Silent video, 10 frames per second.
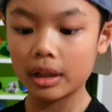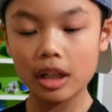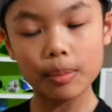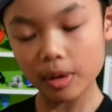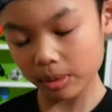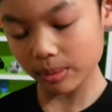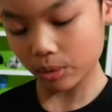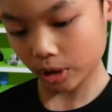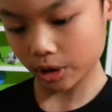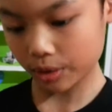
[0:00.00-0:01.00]
Now, you're probably
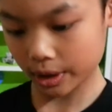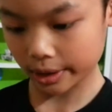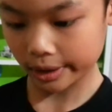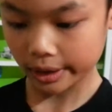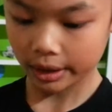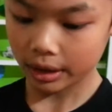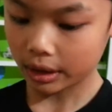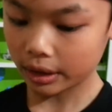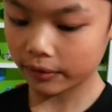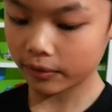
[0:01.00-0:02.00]
wondering,
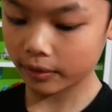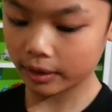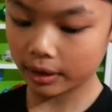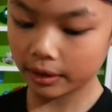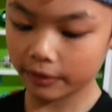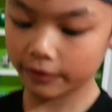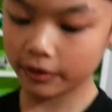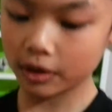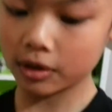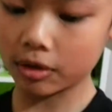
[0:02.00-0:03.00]
if
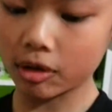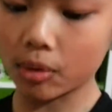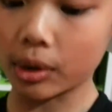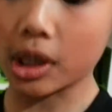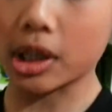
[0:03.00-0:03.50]
you don't know what a